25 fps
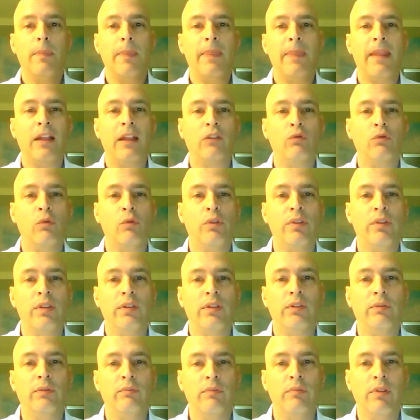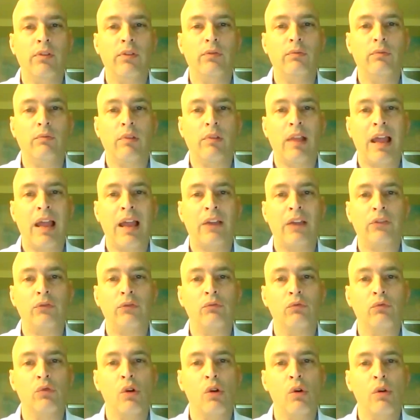and that's what this last
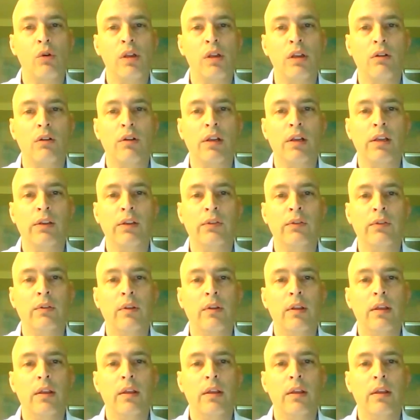row here is,